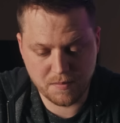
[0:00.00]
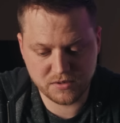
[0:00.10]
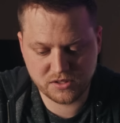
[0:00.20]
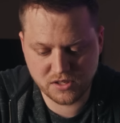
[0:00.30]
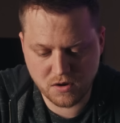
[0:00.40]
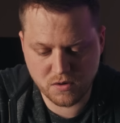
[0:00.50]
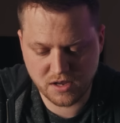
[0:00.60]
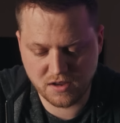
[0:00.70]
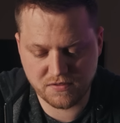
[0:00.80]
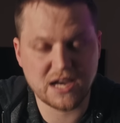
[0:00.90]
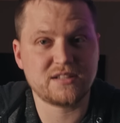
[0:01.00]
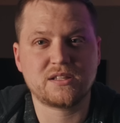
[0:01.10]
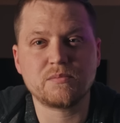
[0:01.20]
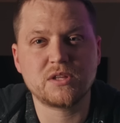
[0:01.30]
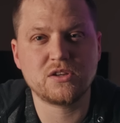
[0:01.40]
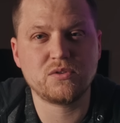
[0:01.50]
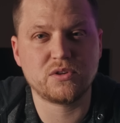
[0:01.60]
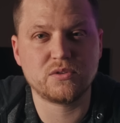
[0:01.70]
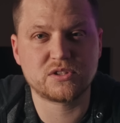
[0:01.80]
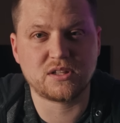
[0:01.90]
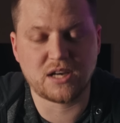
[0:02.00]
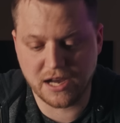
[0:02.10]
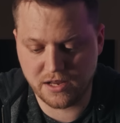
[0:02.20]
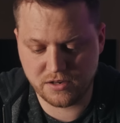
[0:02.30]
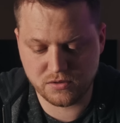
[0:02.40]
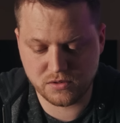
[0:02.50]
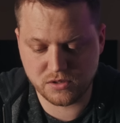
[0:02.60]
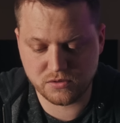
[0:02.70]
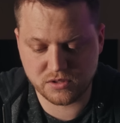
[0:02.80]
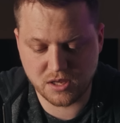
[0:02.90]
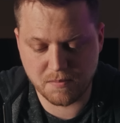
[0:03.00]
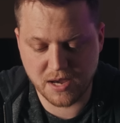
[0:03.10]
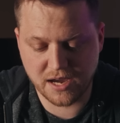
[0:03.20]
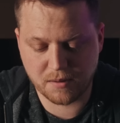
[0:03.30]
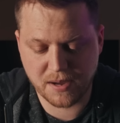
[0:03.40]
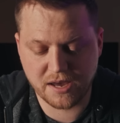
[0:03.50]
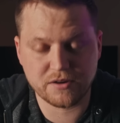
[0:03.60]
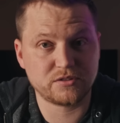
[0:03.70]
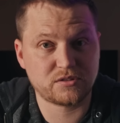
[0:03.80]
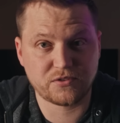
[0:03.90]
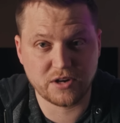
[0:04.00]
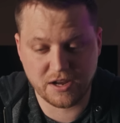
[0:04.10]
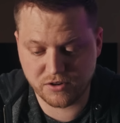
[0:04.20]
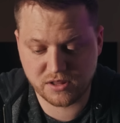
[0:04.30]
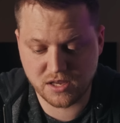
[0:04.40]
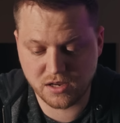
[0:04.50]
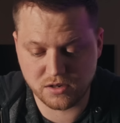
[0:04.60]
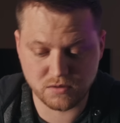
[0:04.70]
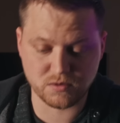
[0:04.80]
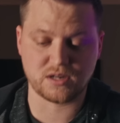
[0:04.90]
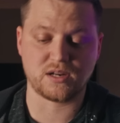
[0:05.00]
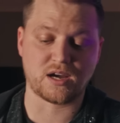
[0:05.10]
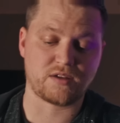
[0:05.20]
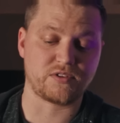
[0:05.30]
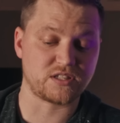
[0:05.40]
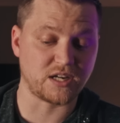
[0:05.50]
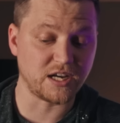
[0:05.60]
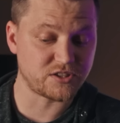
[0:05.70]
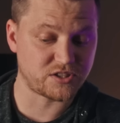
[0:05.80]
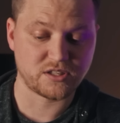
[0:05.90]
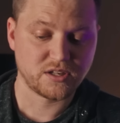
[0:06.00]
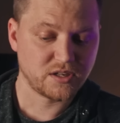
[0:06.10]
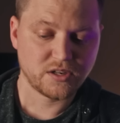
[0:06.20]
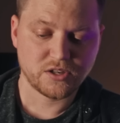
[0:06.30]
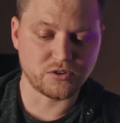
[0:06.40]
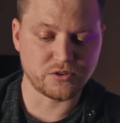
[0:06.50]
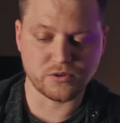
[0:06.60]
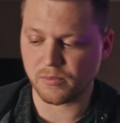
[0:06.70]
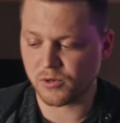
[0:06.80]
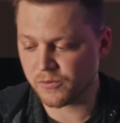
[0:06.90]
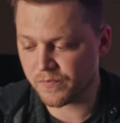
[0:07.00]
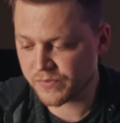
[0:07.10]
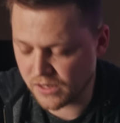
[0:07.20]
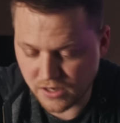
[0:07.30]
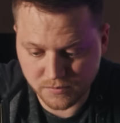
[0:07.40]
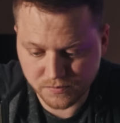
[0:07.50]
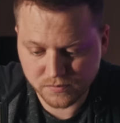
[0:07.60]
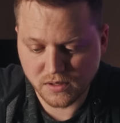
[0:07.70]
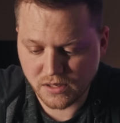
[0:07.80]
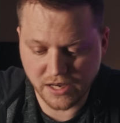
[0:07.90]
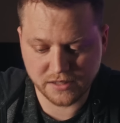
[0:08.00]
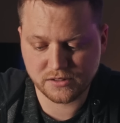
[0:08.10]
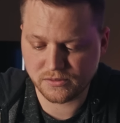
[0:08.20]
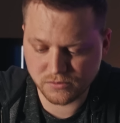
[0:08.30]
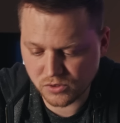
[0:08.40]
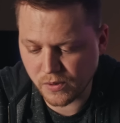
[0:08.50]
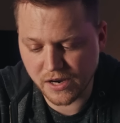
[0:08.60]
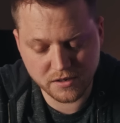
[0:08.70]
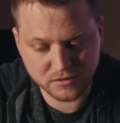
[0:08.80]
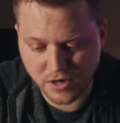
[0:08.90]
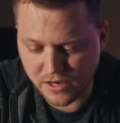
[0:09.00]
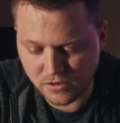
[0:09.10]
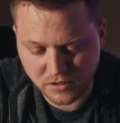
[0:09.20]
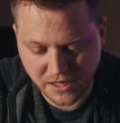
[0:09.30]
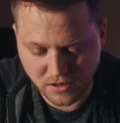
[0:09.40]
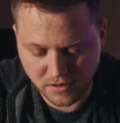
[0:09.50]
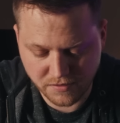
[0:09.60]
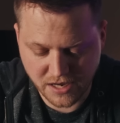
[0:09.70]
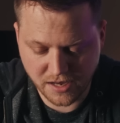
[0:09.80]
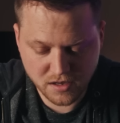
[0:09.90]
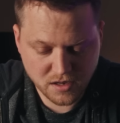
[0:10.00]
So if that's something you use a lot and you use the back paddles for everything and you want to not even touch your normal, you know, X, square, triangle, like all of that,